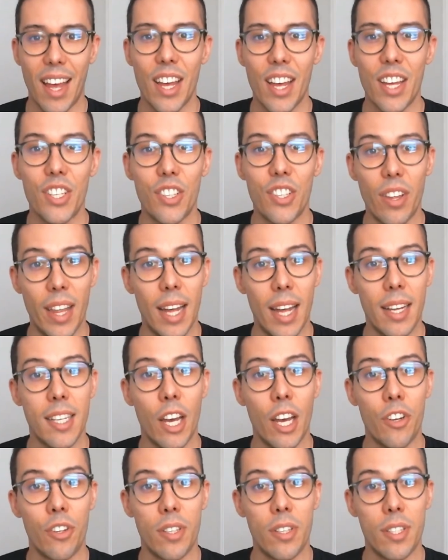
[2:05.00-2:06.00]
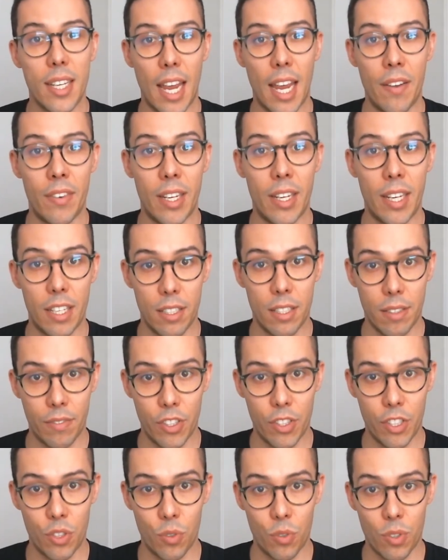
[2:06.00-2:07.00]
So that's how you save an
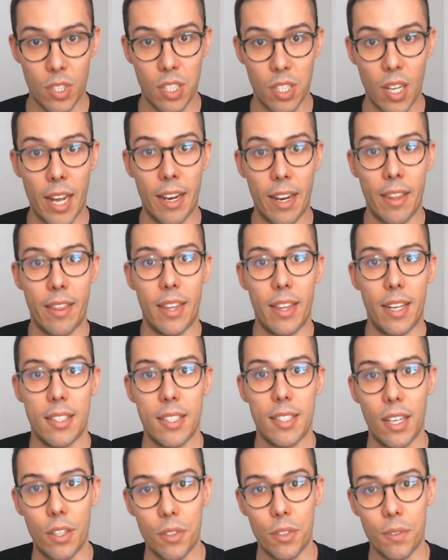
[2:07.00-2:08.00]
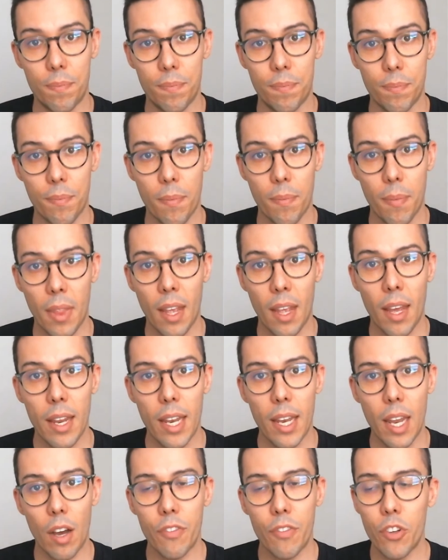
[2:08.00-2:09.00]
individual slide in ThinkCell.
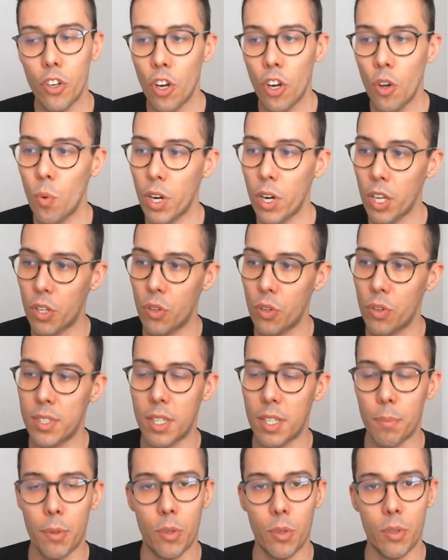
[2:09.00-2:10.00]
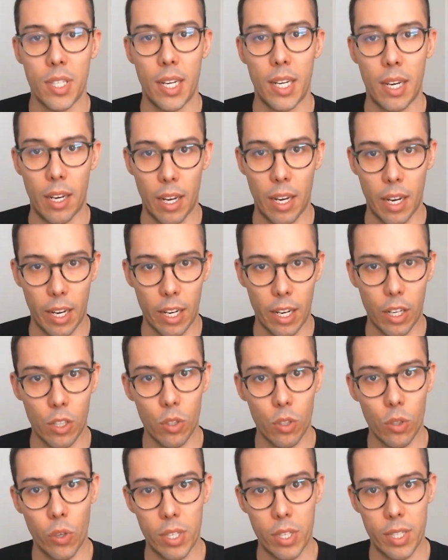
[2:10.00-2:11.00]
Now, if you don't want to use the built-in
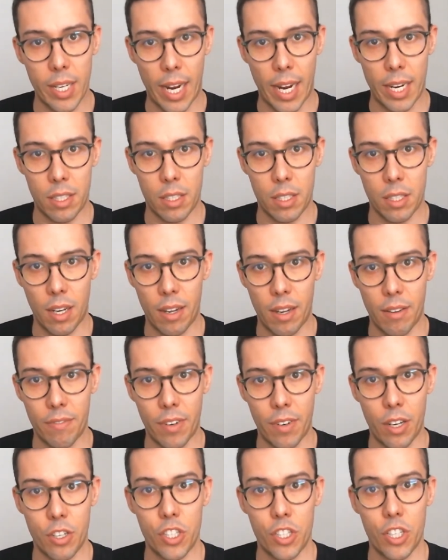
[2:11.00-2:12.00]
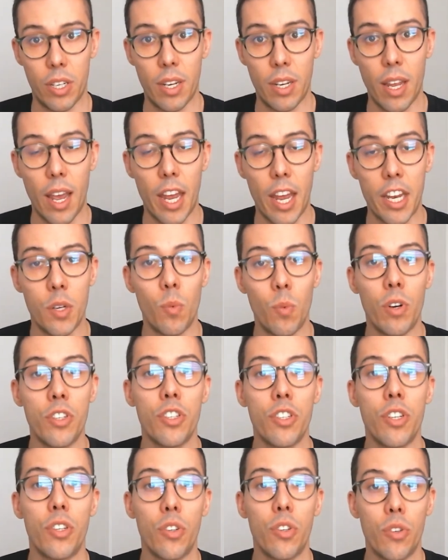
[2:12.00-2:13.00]
include date and time function and you want
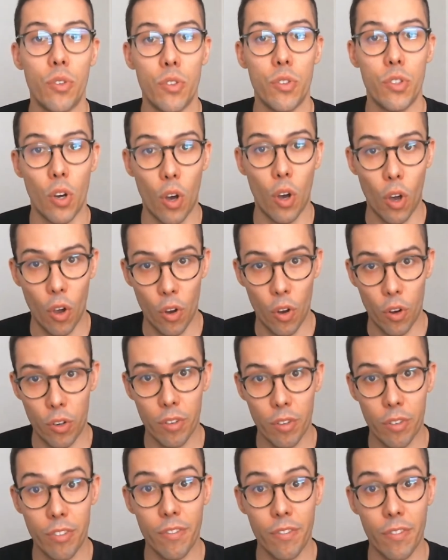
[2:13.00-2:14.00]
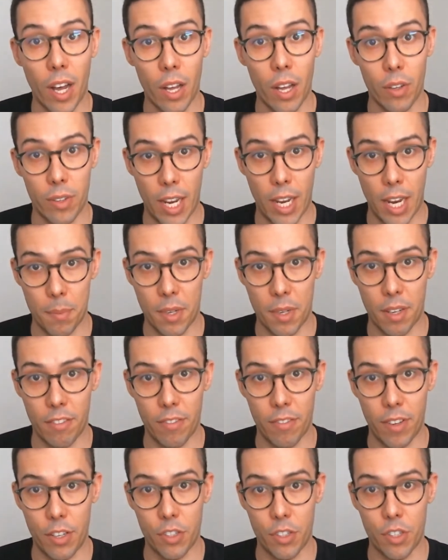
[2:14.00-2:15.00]
to use your own file name
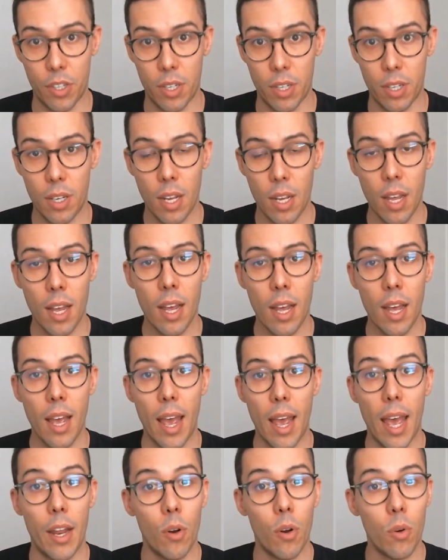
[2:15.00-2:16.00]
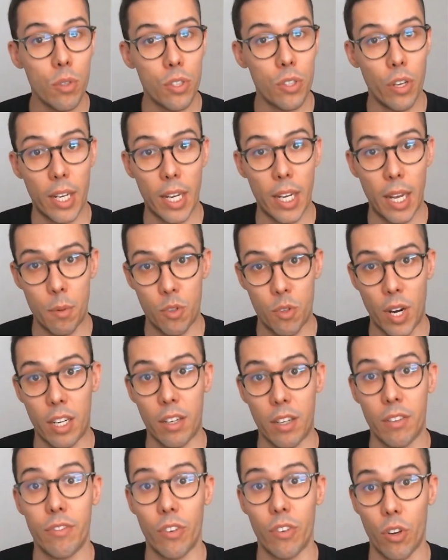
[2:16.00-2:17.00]
convention and also keep track
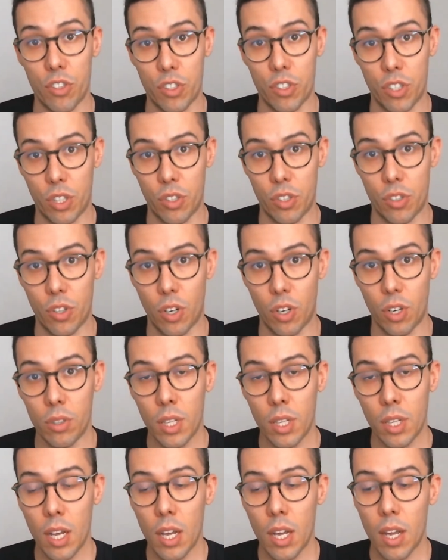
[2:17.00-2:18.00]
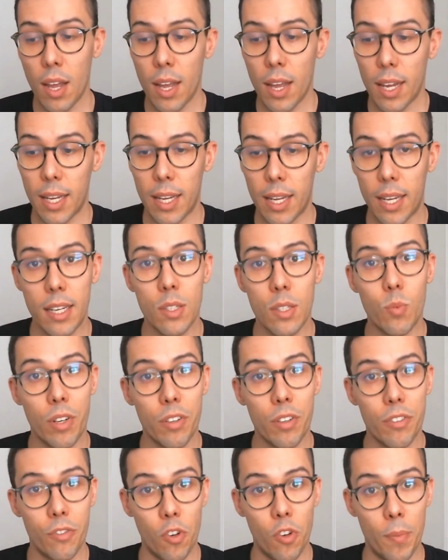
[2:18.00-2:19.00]
of version control, here's one
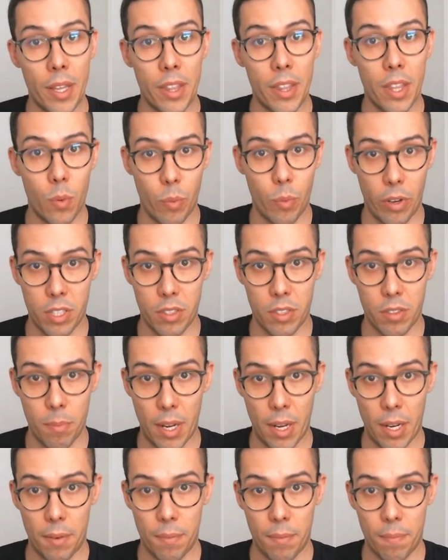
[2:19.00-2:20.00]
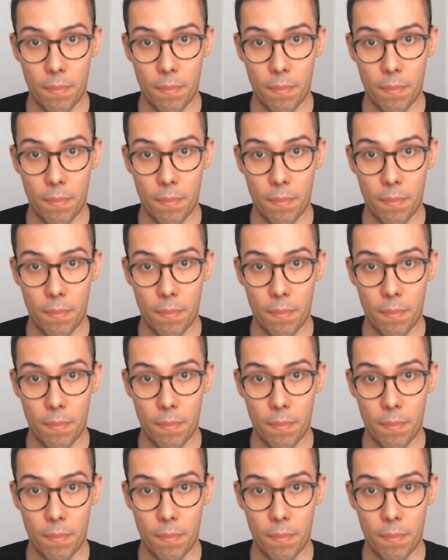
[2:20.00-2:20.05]
format that works for me.